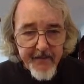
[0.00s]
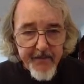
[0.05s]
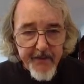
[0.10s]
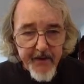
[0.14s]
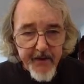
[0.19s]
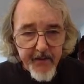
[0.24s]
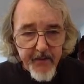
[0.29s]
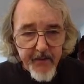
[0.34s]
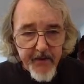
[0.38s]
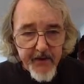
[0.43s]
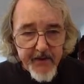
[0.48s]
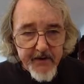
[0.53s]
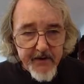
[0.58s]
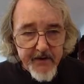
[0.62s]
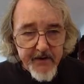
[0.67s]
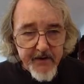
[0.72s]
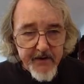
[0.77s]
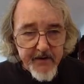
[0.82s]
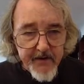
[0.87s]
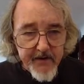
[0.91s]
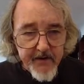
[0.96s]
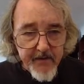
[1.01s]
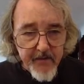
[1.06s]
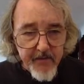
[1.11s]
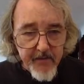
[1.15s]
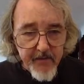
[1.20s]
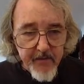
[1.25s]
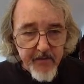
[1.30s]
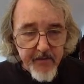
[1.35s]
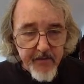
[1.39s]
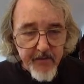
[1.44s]
time we took
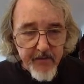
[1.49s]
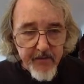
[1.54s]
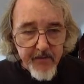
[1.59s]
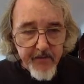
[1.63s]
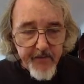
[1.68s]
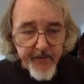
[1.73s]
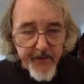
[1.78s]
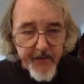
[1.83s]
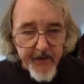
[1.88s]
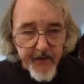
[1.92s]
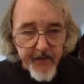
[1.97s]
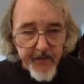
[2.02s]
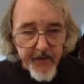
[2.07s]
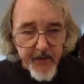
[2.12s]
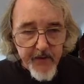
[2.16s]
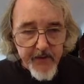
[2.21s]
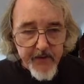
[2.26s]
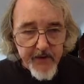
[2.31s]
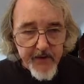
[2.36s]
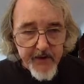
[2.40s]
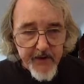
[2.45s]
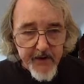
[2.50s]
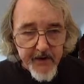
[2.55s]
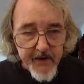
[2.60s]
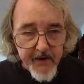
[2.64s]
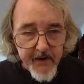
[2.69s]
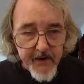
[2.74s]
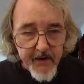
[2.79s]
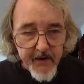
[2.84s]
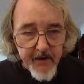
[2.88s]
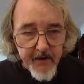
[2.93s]
the road to
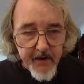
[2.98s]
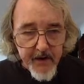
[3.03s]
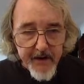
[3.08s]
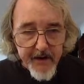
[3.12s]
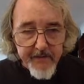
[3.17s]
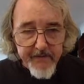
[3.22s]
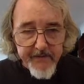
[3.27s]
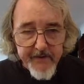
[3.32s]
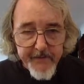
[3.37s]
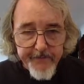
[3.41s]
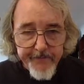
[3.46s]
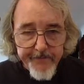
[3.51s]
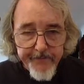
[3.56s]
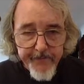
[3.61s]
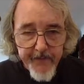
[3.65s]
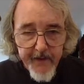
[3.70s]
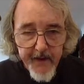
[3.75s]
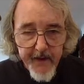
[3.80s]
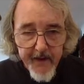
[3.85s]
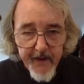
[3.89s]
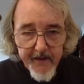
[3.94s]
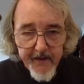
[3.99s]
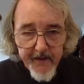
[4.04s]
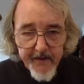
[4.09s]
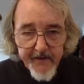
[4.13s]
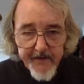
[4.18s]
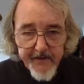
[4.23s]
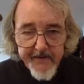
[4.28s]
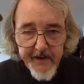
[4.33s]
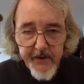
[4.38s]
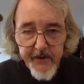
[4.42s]
the left.
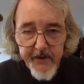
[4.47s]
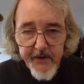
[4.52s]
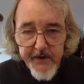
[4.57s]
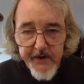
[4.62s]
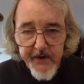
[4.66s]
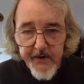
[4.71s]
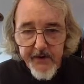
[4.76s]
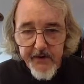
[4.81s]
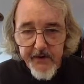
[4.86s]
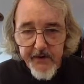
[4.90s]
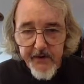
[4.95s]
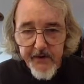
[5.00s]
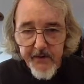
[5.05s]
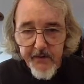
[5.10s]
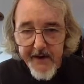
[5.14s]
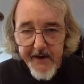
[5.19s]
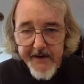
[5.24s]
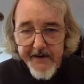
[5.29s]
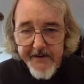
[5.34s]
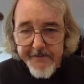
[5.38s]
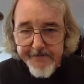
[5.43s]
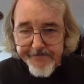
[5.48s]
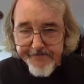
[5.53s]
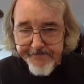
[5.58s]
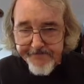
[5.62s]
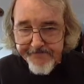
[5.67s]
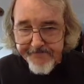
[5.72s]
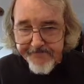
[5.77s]
This time we're going to go to the right.